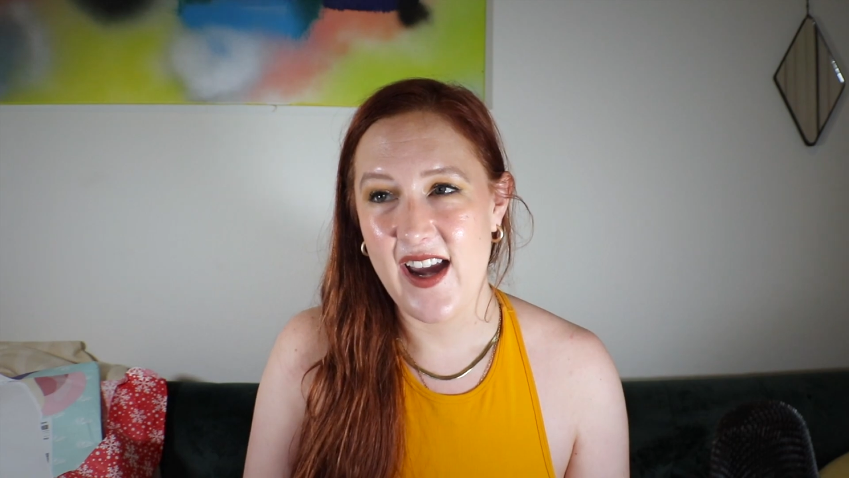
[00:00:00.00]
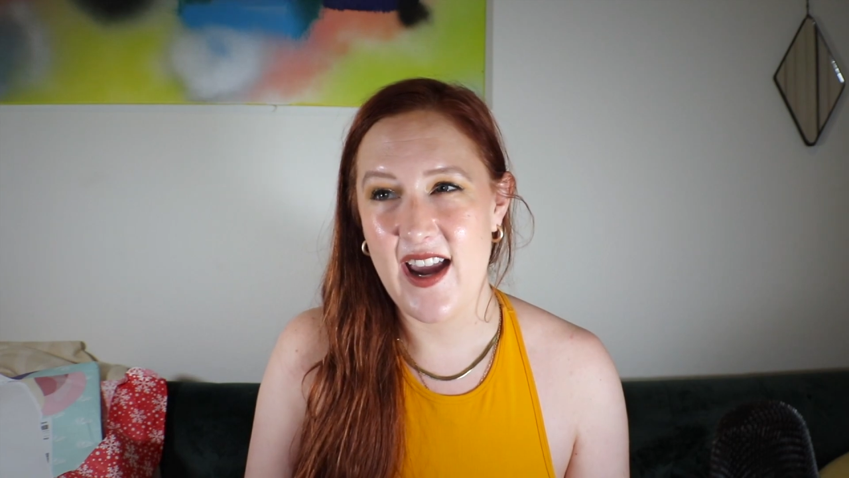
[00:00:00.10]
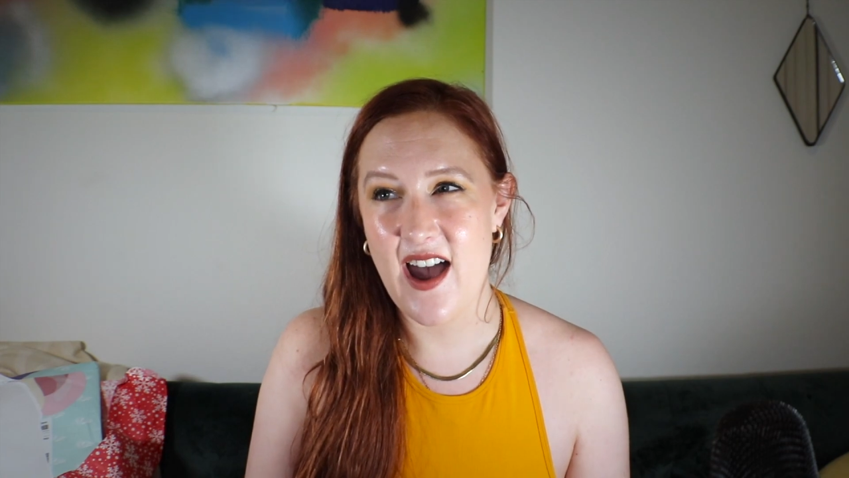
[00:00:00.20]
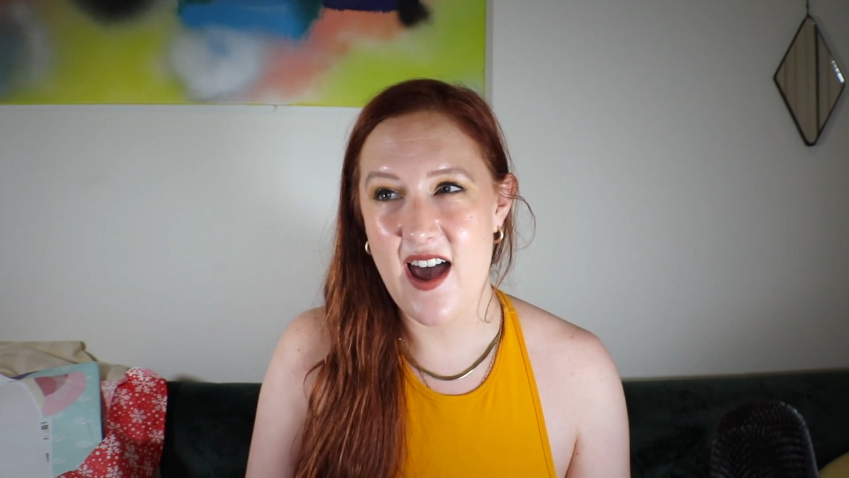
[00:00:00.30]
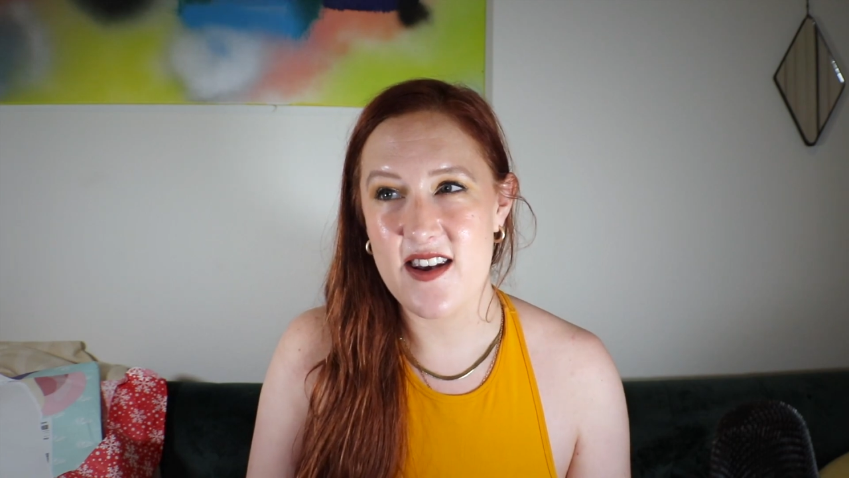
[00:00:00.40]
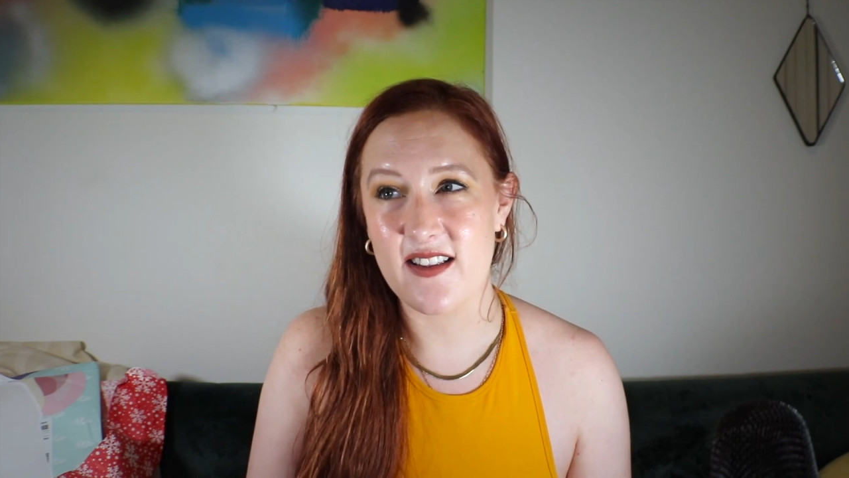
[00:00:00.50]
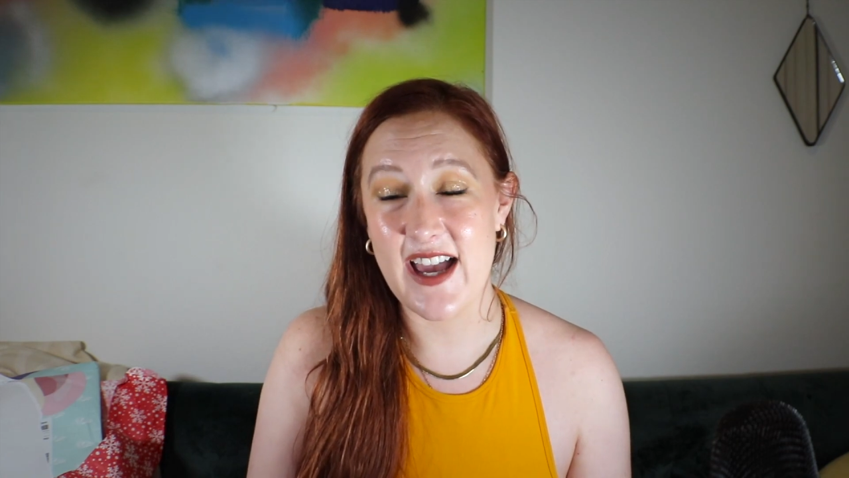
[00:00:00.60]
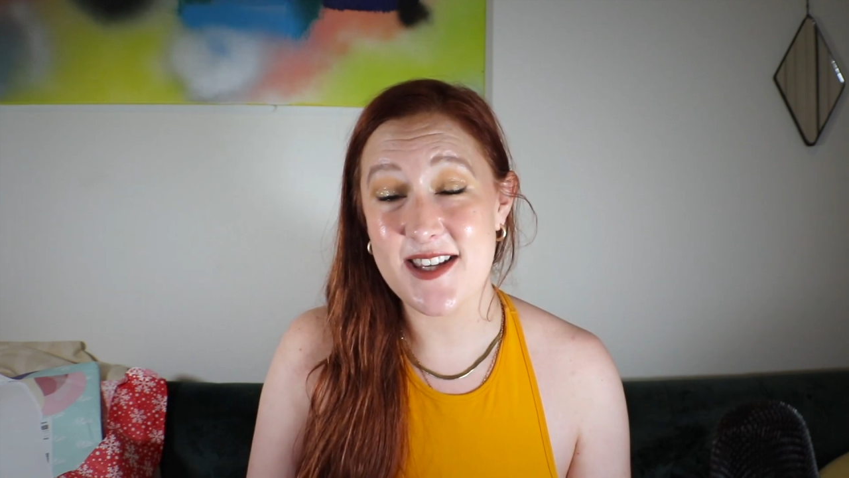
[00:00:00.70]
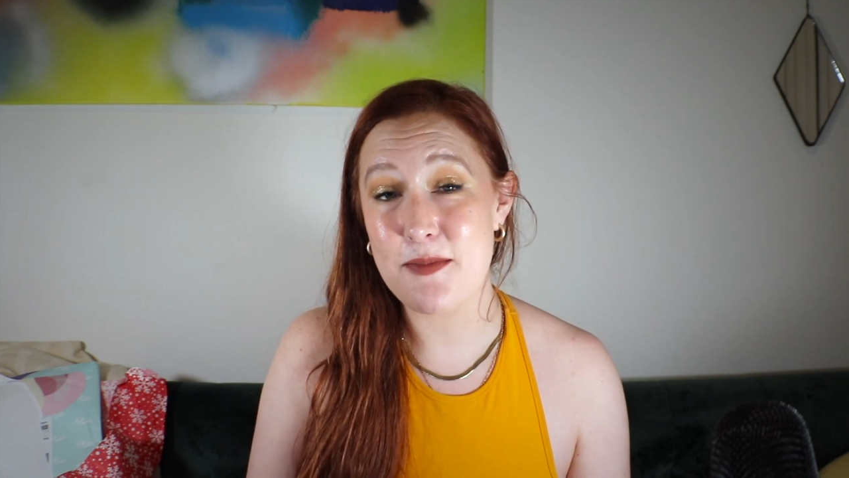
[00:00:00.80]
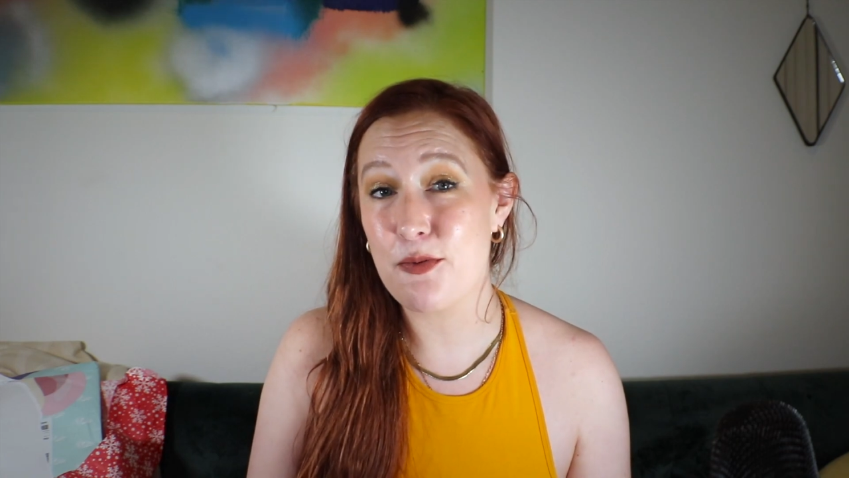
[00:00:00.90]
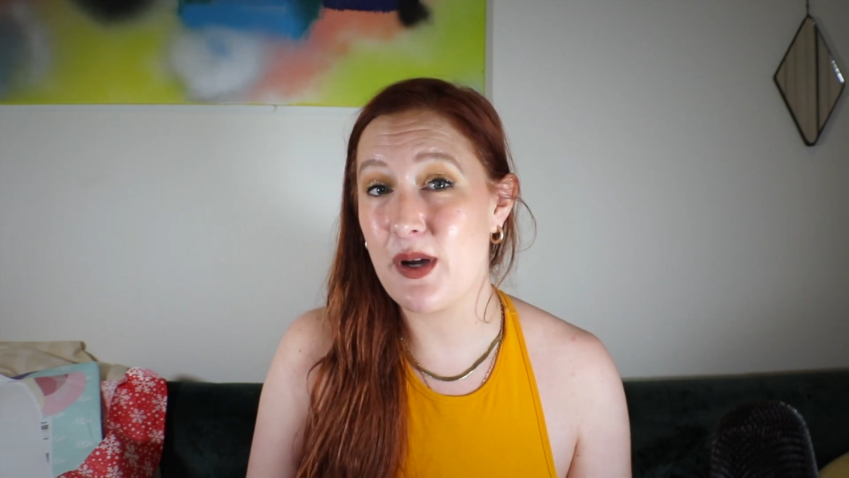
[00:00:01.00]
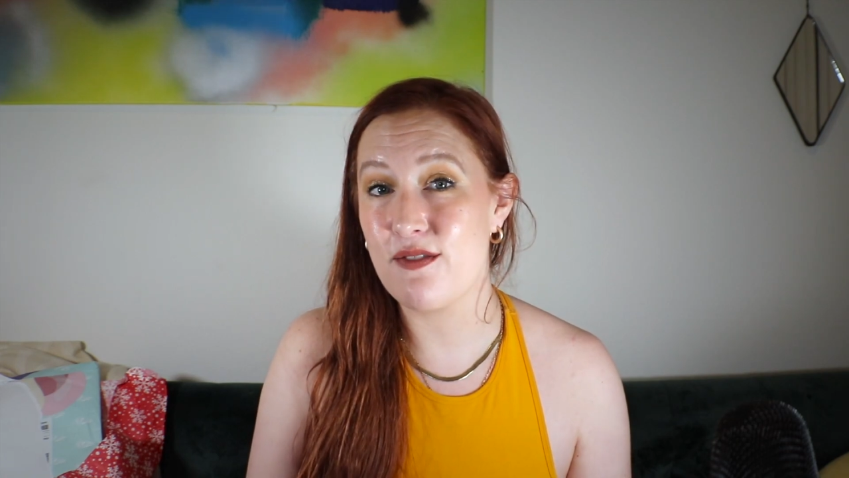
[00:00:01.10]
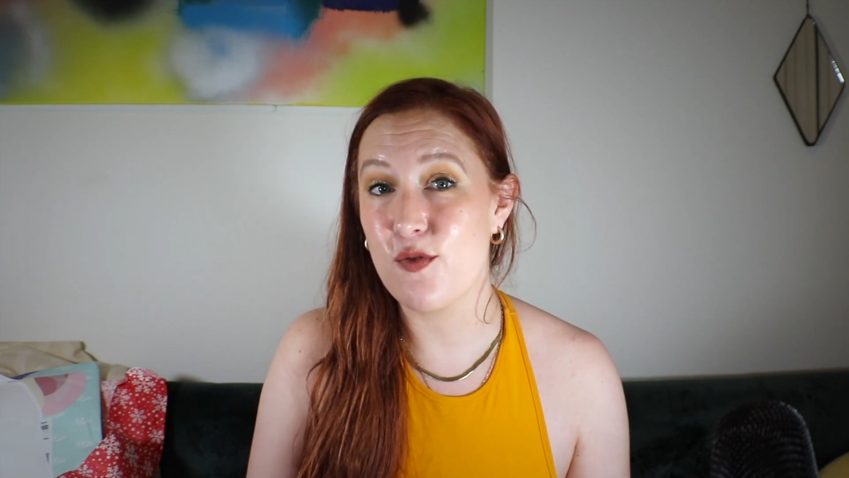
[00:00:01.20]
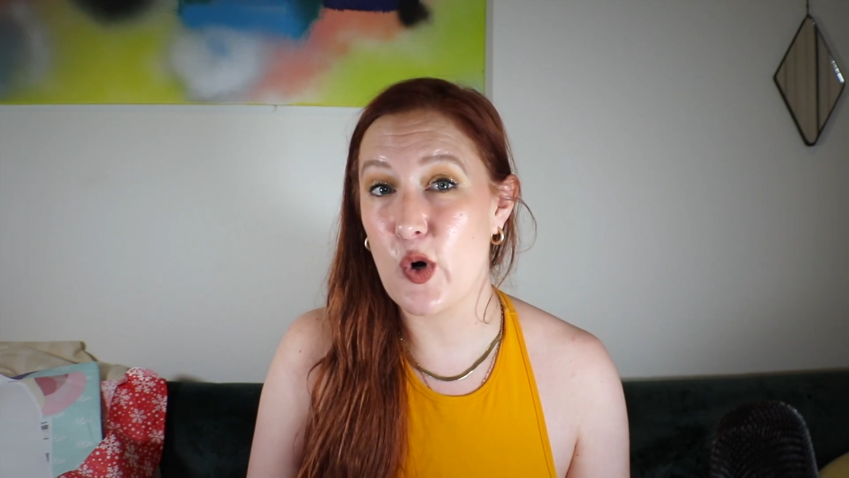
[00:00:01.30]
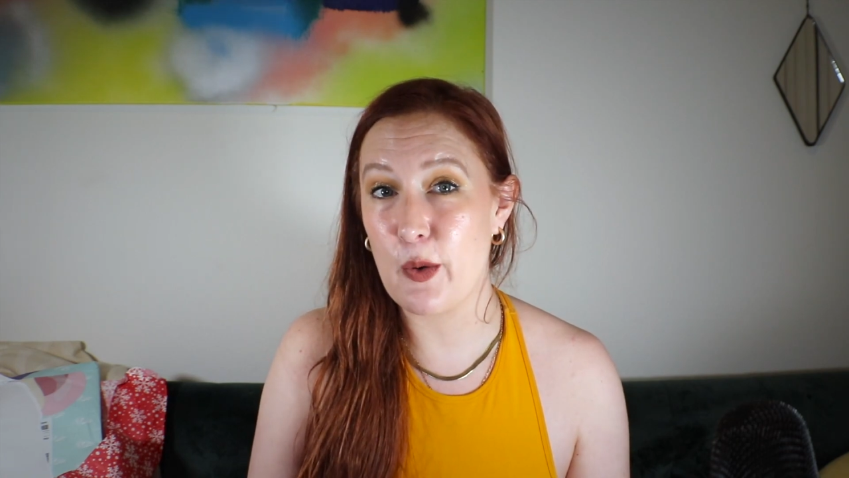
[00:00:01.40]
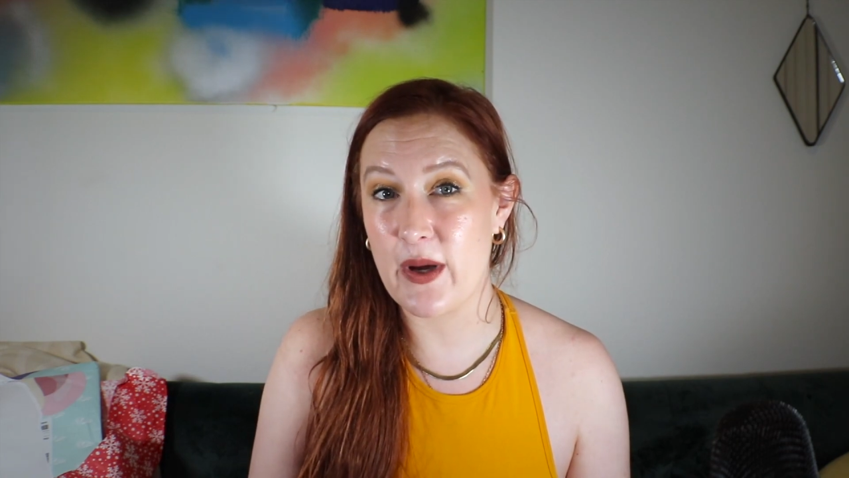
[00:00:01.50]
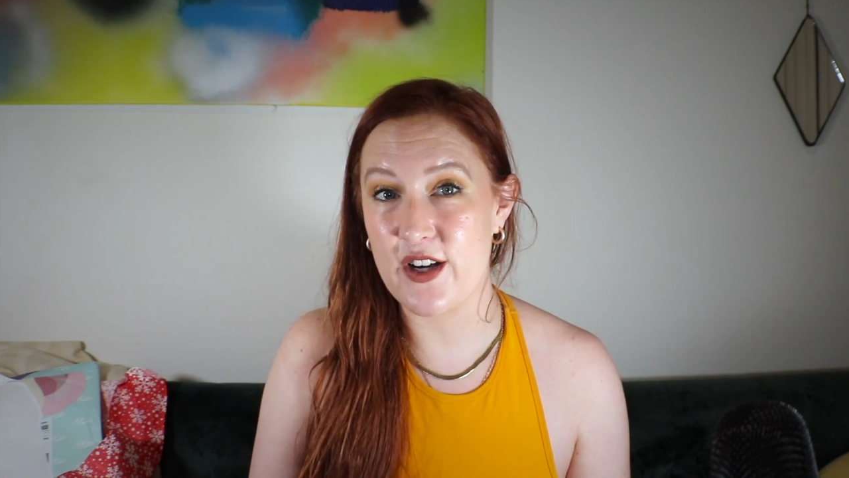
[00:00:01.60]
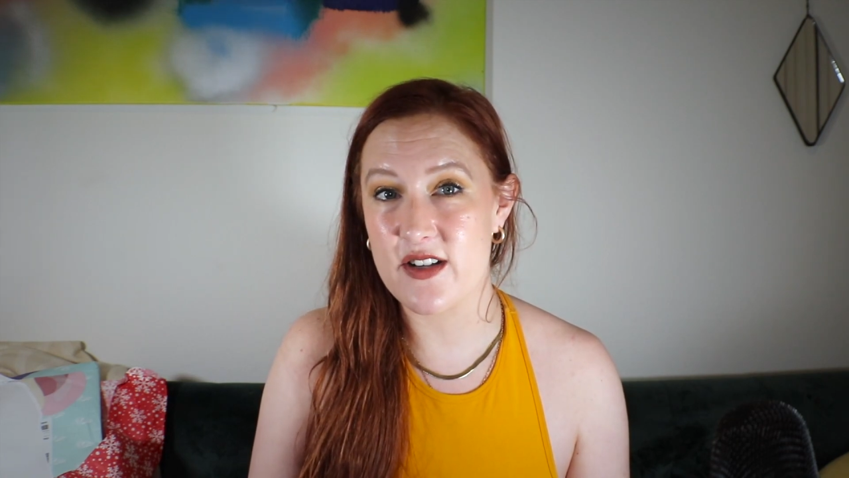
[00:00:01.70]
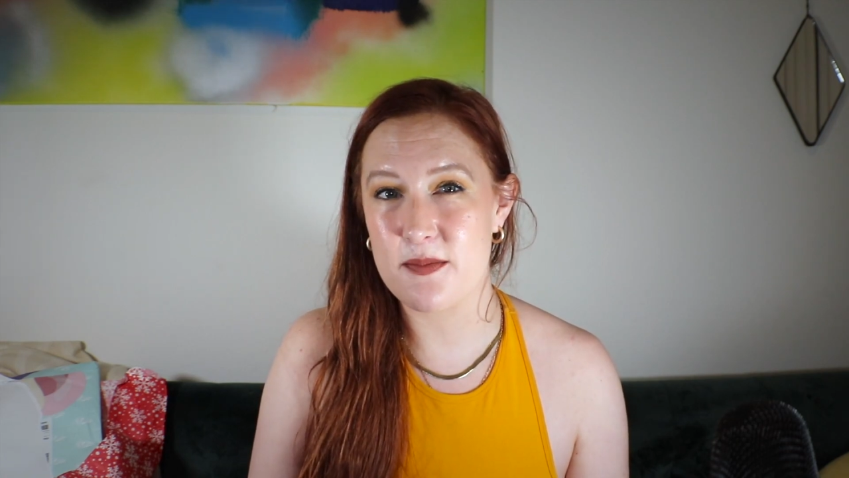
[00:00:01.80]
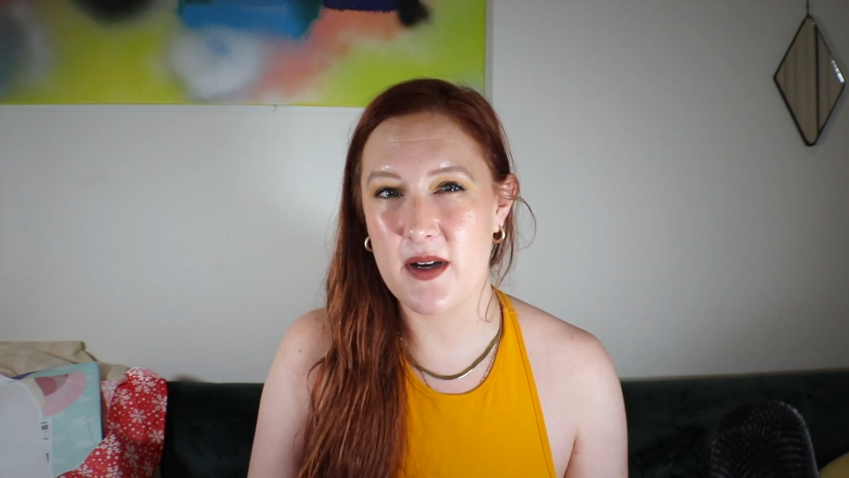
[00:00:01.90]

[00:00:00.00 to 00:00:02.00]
And last month we had four winners,